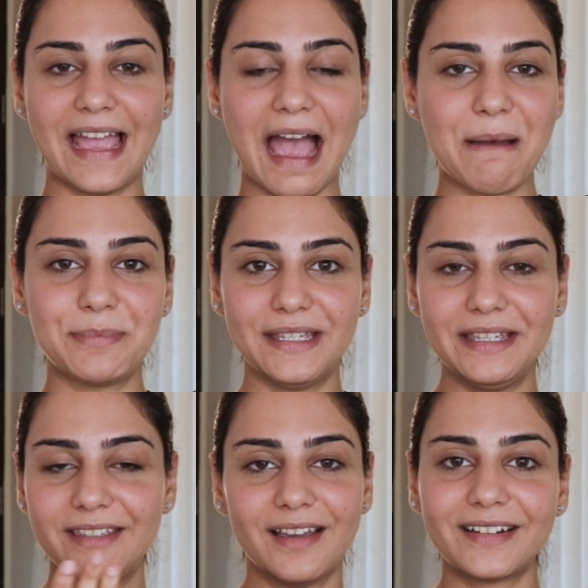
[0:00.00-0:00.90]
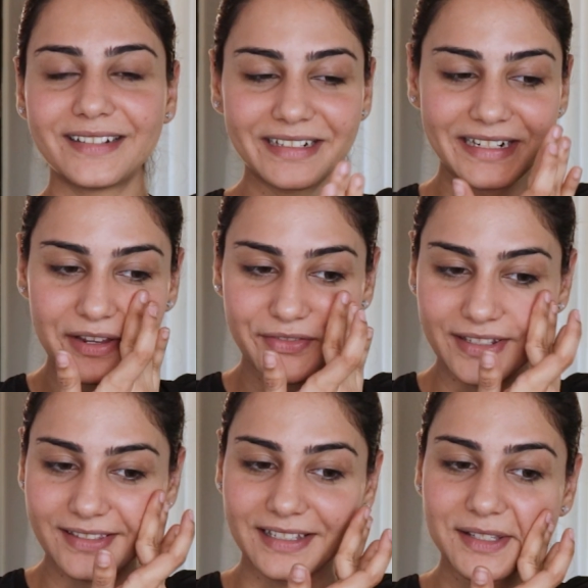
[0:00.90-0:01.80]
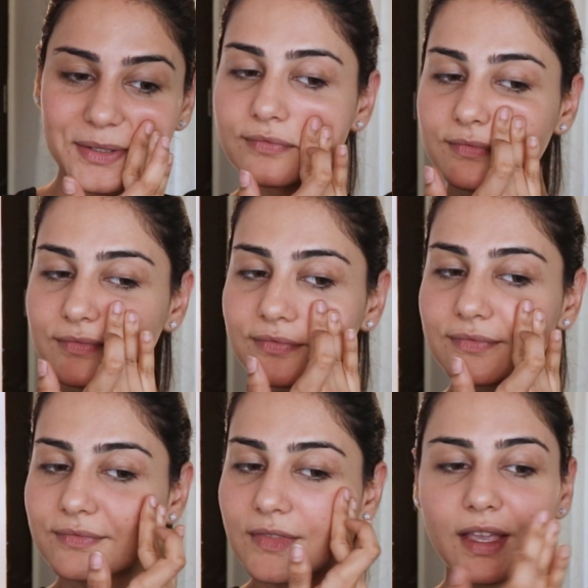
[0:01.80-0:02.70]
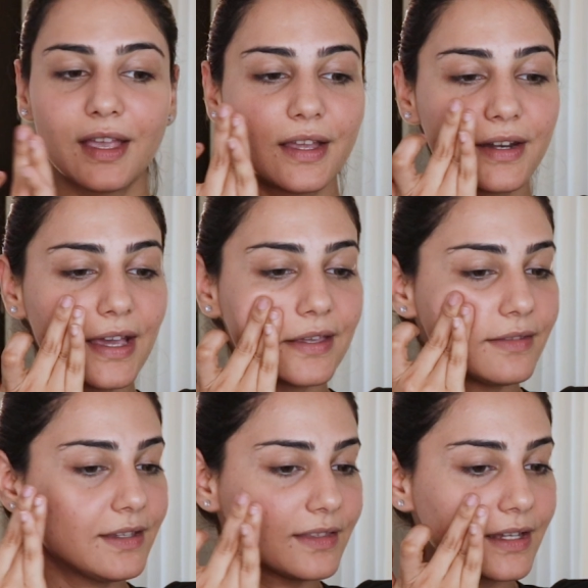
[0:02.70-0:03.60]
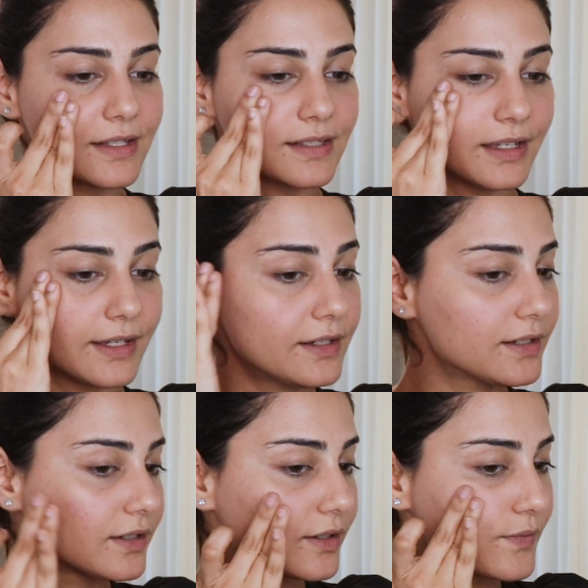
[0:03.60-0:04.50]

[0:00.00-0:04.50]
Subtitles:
happy, younger and everything. And I think that is it.